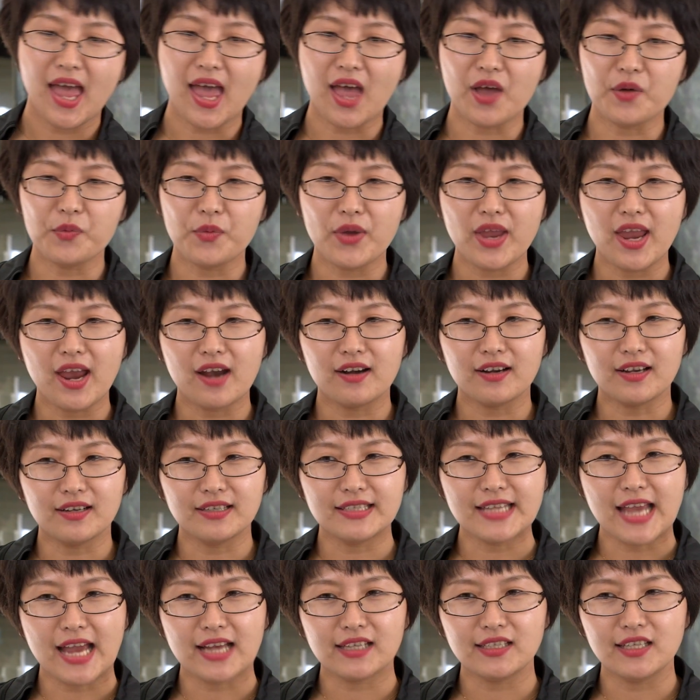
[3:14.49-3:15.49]
and we are
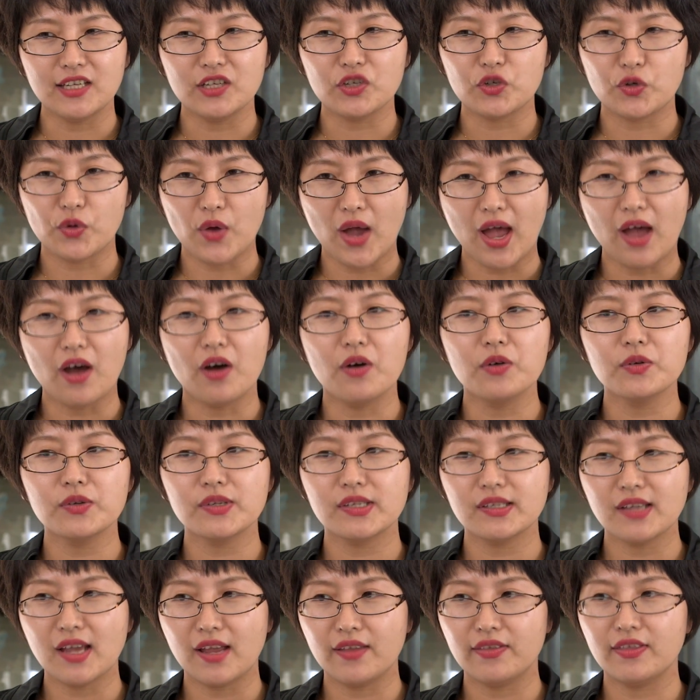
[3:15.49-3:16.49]
conducting
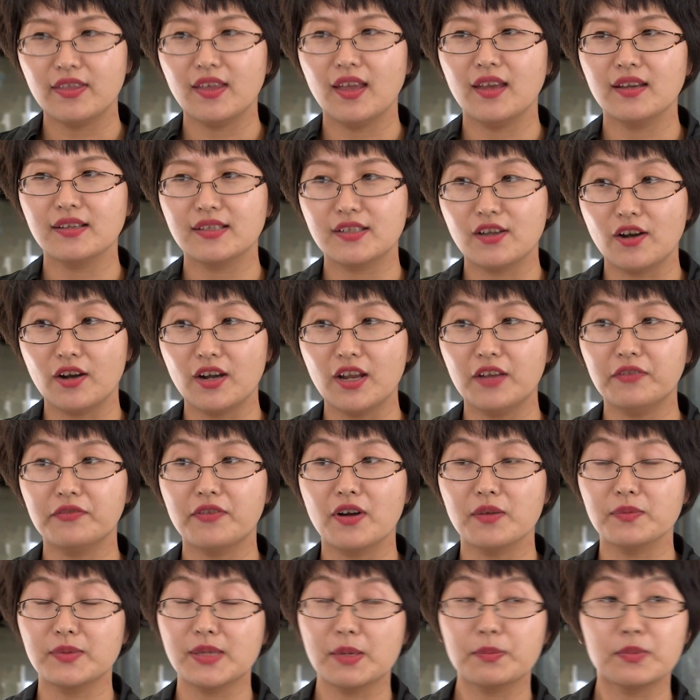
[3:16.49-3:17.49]
trials, I think, starting
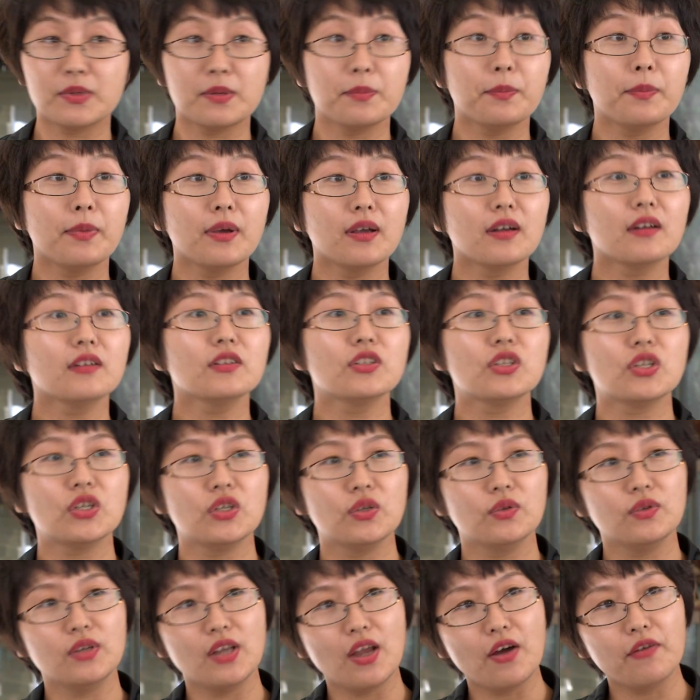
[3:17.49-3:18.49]
from September
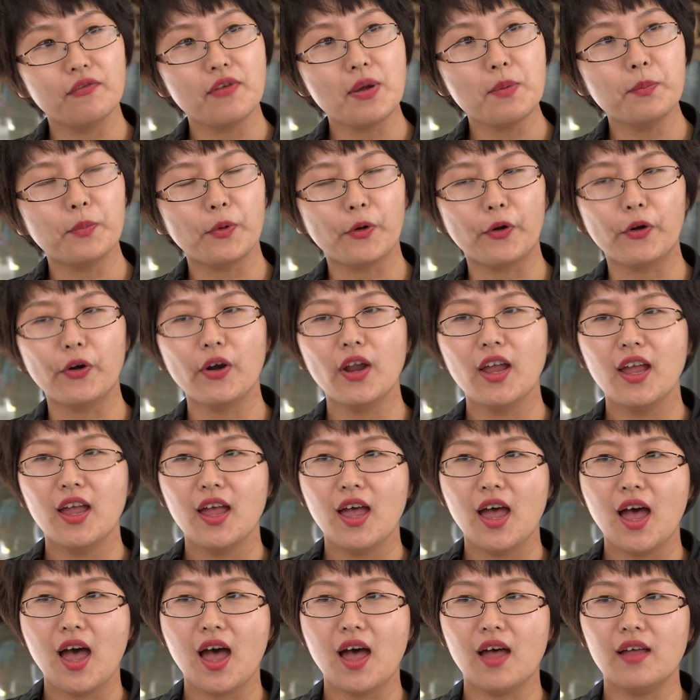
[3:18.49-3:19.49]
to November
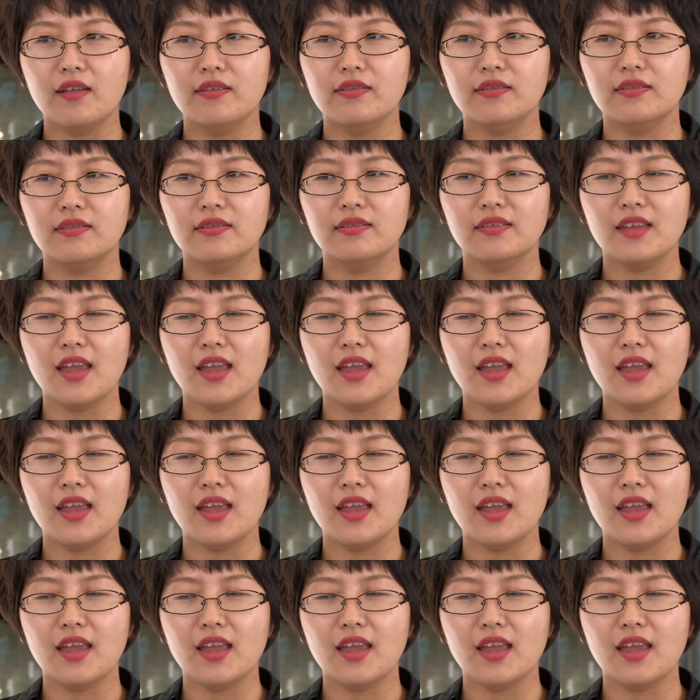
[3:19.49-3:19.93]
um,